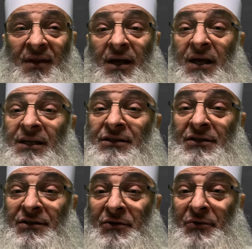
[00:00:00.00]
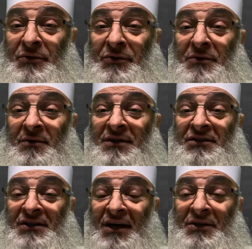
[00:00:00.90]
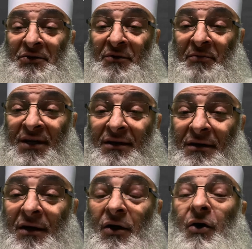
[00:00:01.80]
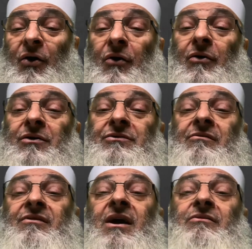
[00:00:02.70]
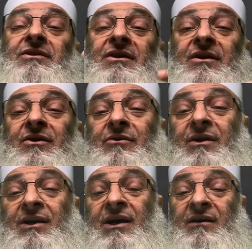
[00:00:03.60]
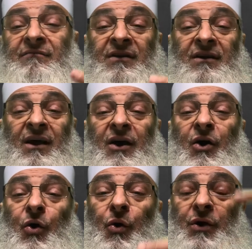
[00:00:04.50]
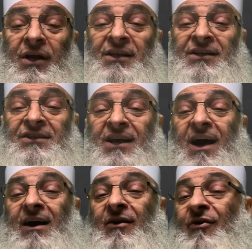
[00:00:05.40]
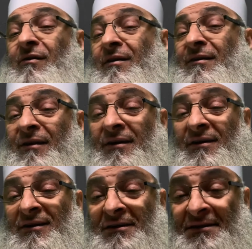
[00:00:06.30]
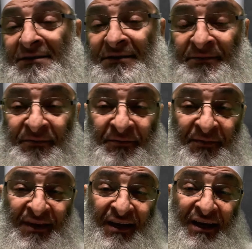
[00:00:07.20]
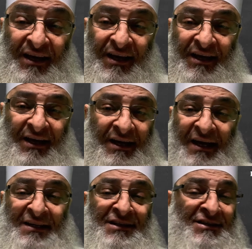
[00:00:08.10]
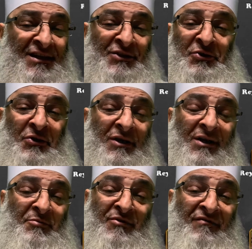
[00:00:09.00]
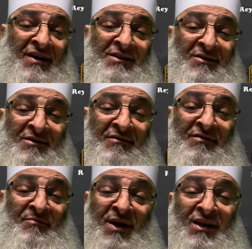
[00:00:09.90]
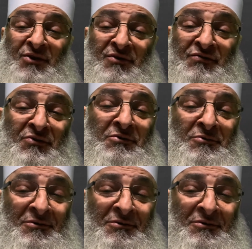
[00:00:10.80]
inside your body or surrounding you in the heaven or in the sky or in the earth. It is not only provider of money or food.